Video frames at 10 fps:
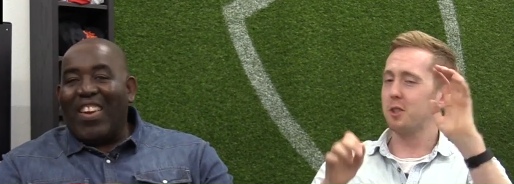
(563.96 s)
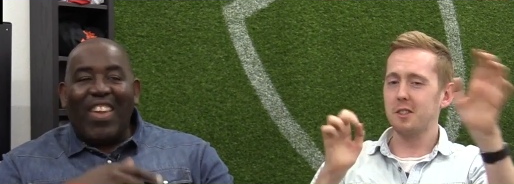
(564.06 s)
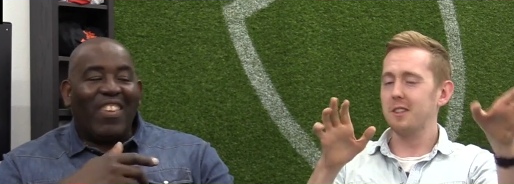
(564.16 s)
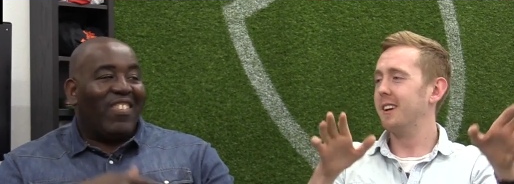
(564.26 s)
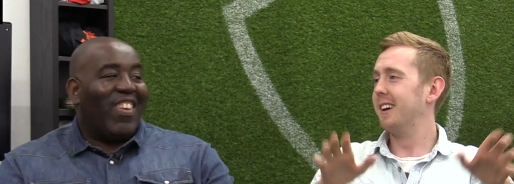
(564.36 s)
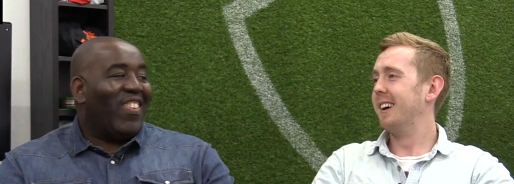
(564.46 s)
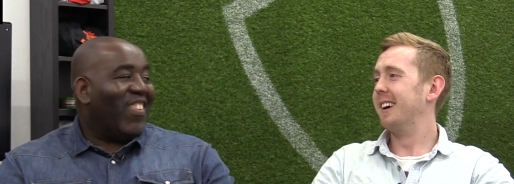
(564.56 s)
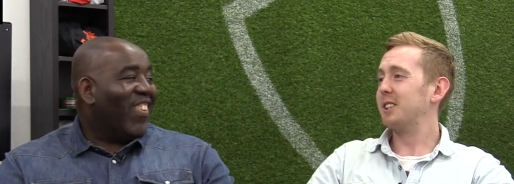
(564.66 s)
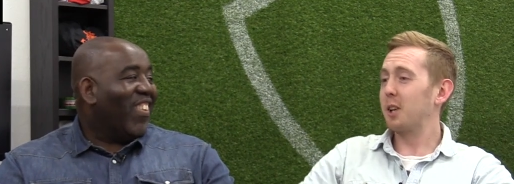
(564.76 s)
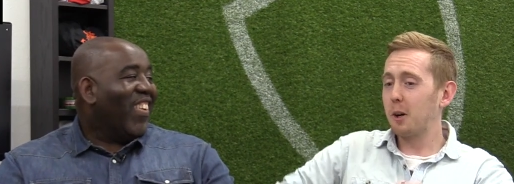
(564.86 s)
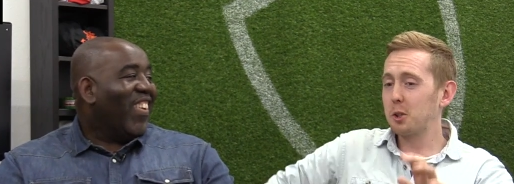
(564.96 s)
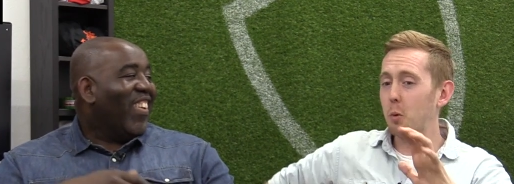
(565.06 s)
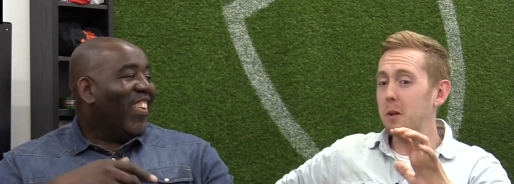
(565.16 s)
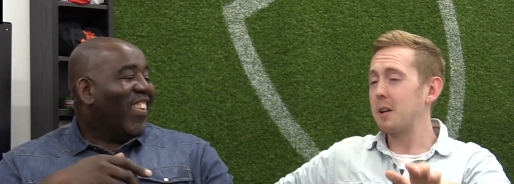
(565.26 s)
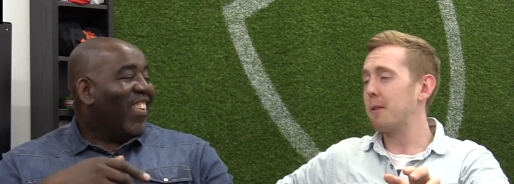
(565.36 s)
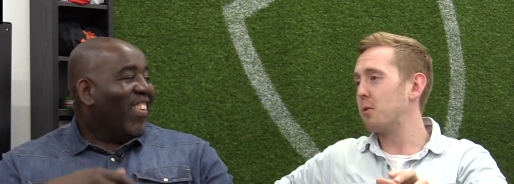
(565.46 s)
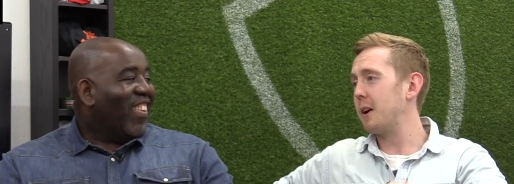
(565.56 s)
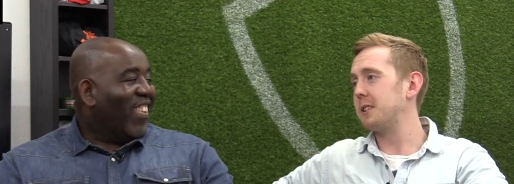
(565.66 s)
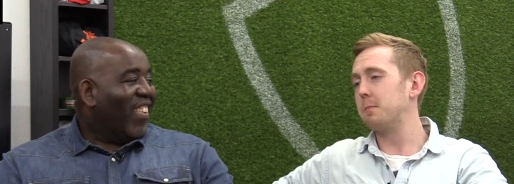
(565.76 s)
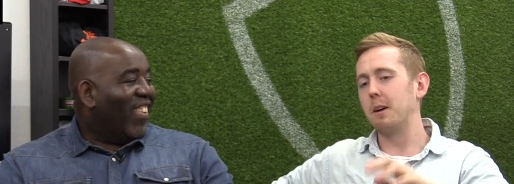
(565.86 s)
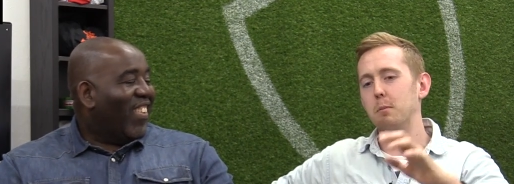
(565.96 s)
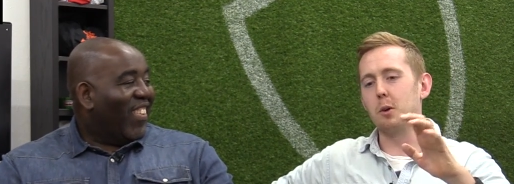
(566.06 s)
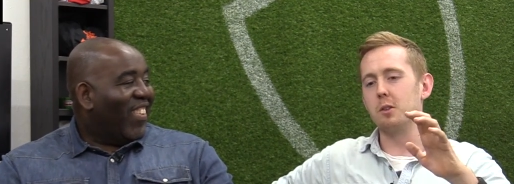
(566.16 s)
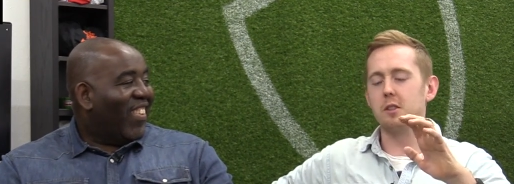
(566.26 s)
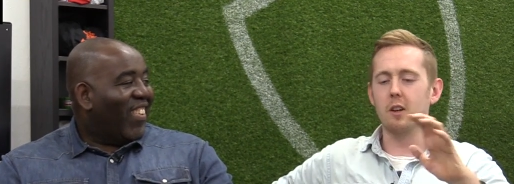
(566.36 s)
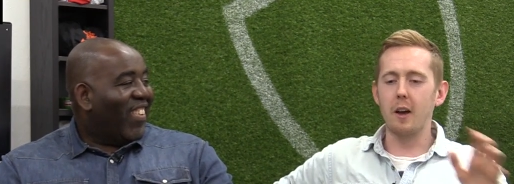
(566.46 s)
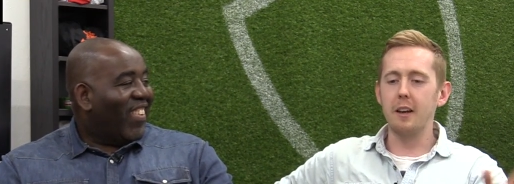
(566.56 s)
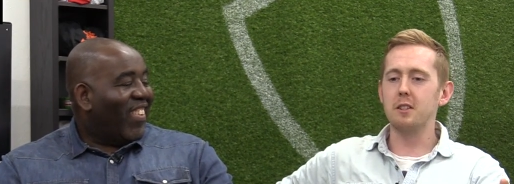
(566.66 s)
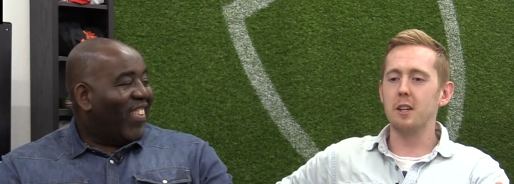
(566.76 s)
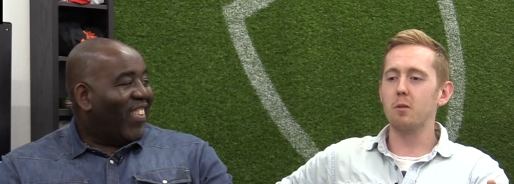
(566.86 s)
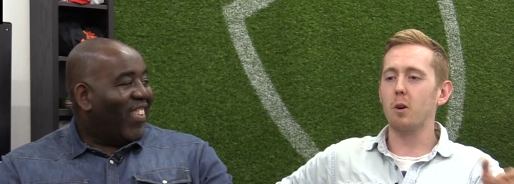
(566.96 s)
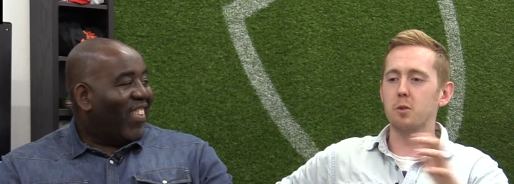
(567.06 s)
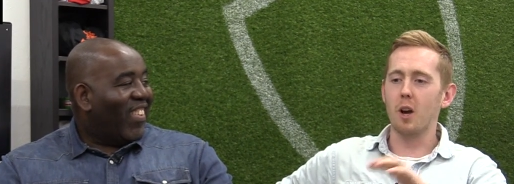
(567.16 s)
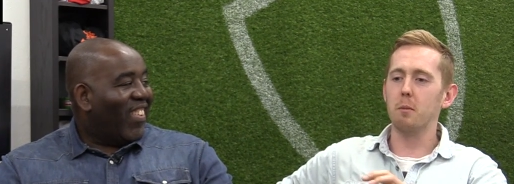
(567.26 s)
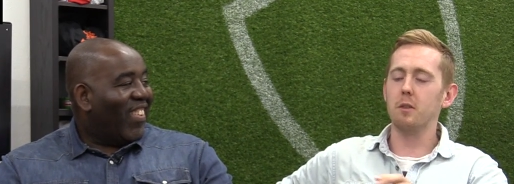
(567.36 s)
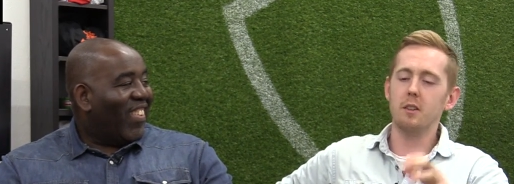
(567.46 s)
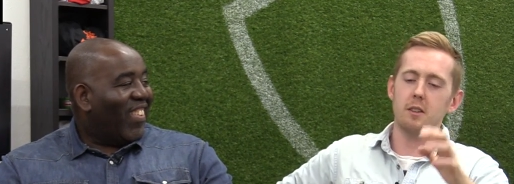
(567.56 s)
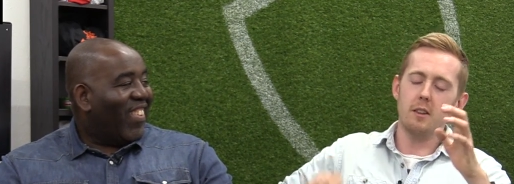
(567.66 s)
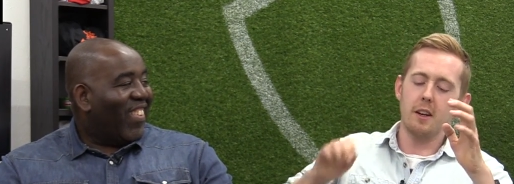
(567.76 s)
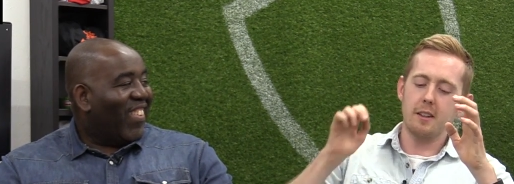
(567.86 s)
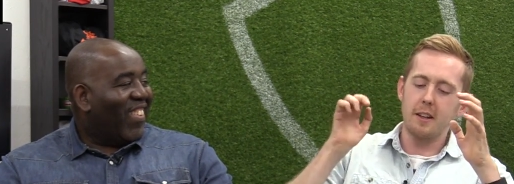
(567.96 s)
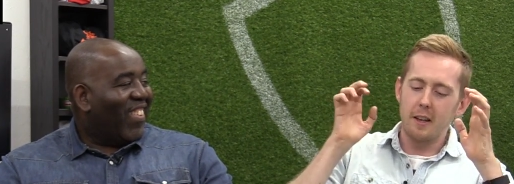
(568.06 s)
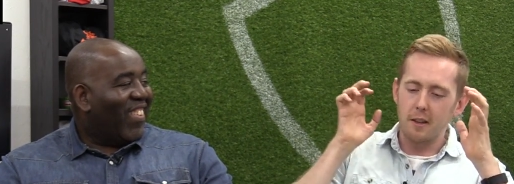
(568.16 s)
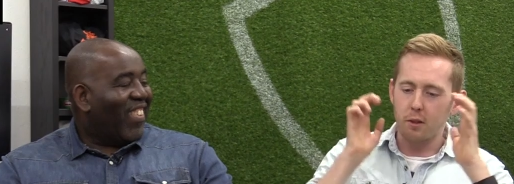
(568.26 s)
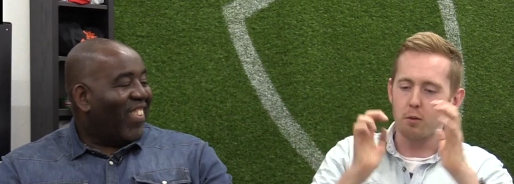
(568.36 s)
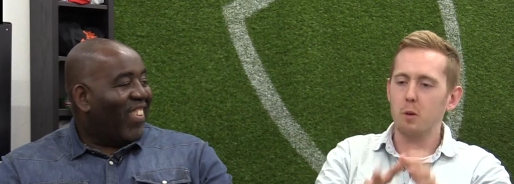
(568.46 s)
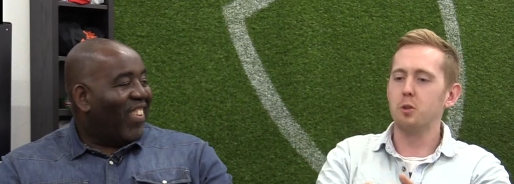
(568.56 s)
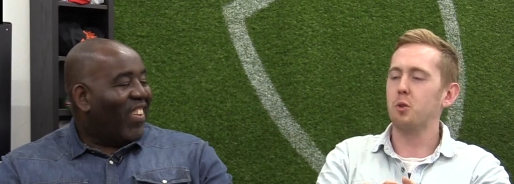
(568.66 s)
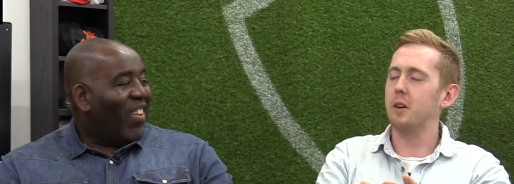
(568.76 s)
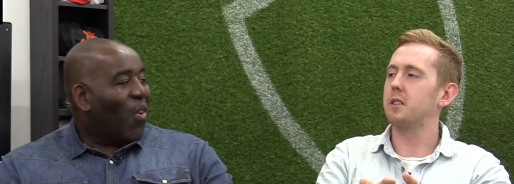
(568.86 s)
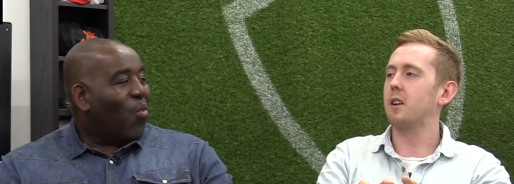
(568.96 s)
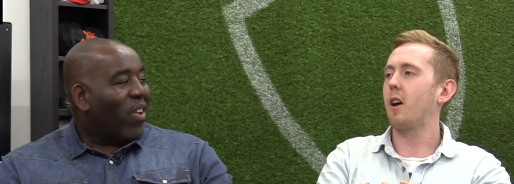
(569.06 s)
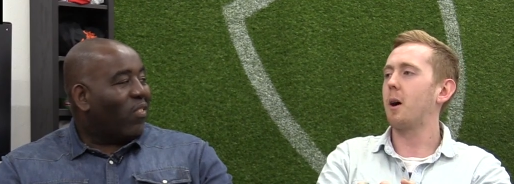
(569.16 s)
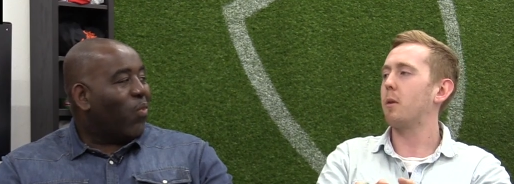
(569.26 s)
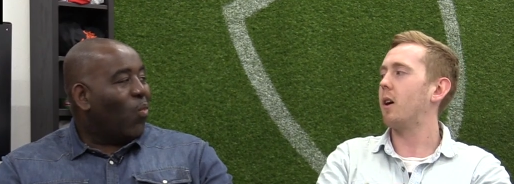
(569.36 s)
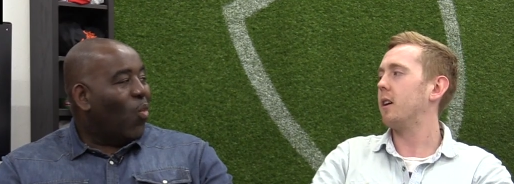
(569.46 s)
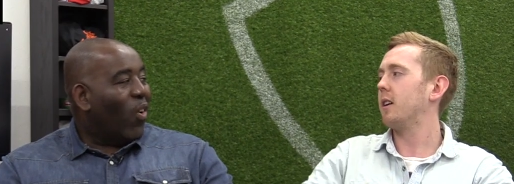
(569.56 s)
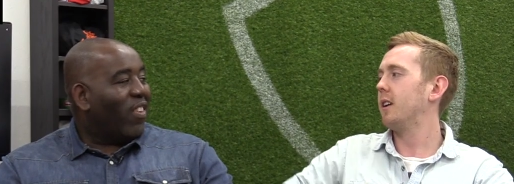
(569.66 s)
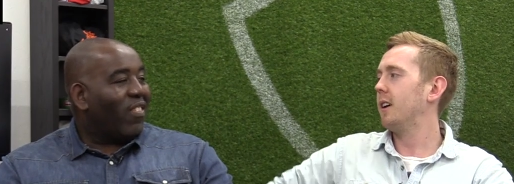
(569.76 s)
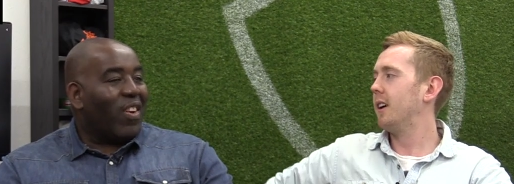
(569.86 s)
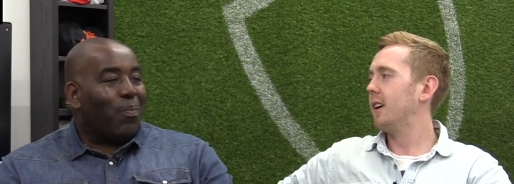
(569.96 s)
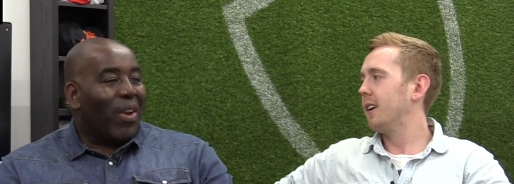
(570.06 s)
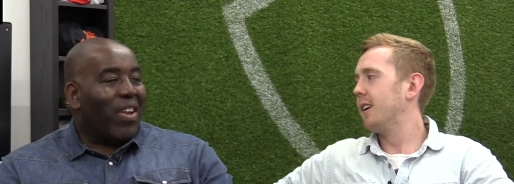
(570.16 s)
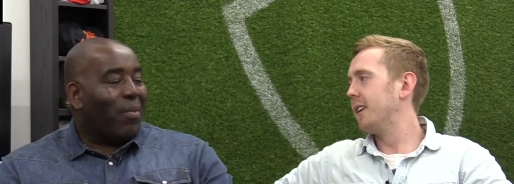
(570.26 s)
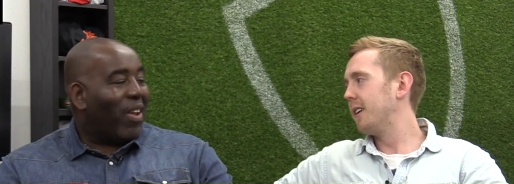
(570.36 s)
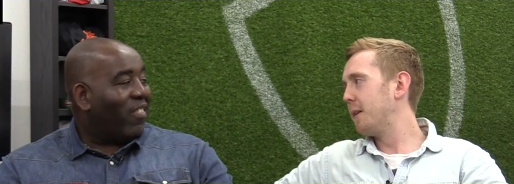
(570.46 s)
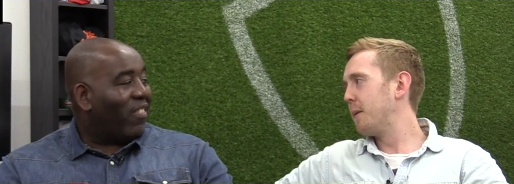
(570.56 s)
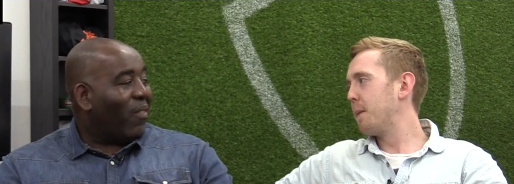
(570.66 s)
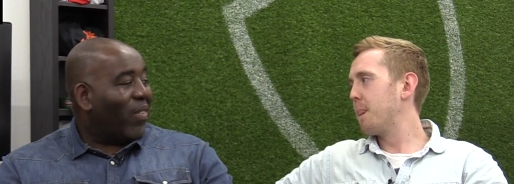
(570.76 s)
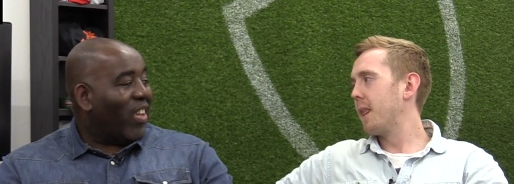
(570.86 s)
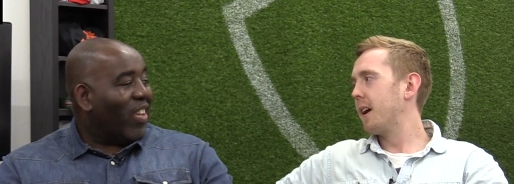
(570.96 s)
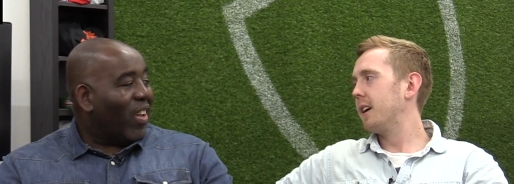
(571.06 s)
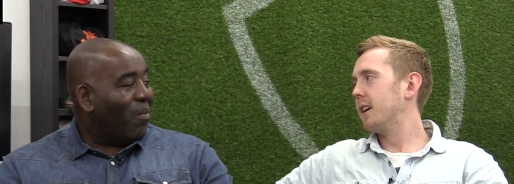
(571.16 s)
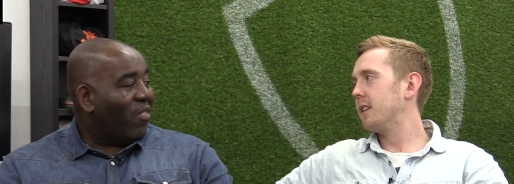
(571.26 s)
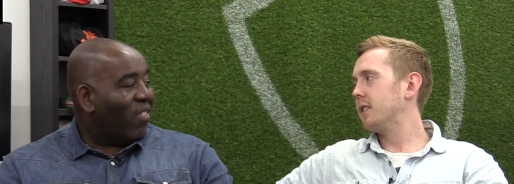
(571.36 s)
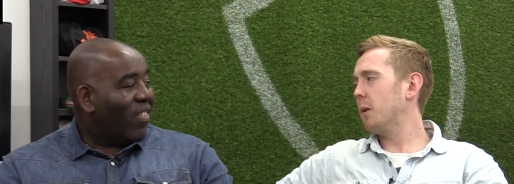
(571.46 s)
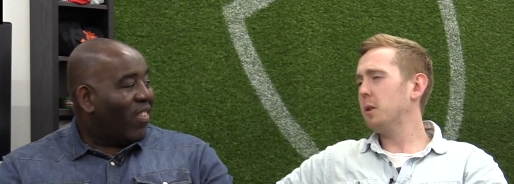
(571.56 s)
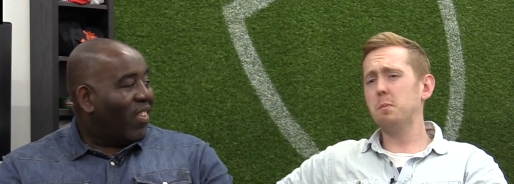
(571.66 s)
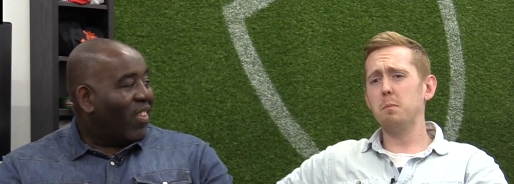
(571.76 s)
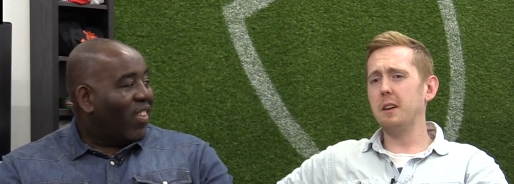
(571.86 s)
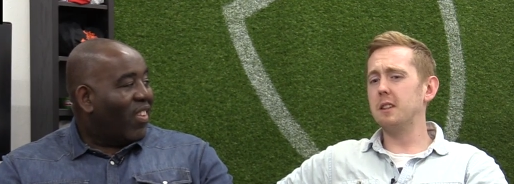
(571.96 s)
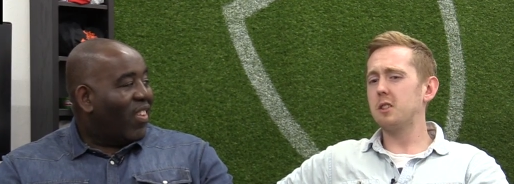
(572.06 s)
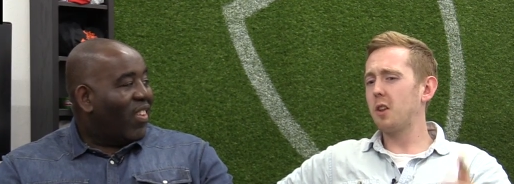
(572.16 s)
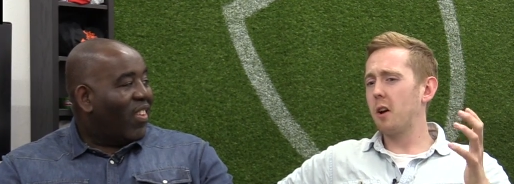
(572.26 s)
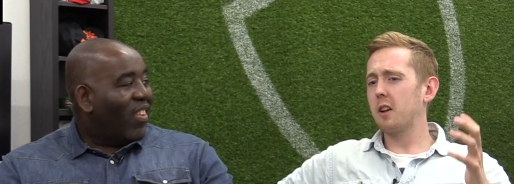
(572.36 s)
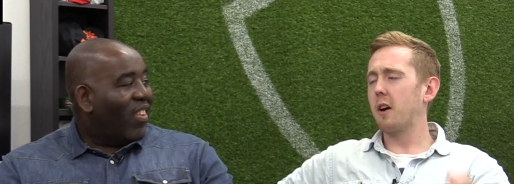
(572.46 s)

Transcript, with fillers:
Speaker 1: Just, next season. Just, I just want him to have a rest, man, because you know, 18-year-olds come and they get thrown straight into a the rest limelight. From what? He's
Speaker 2: only played about seven, eight games. No,
Speaker 1: he's mate. He's started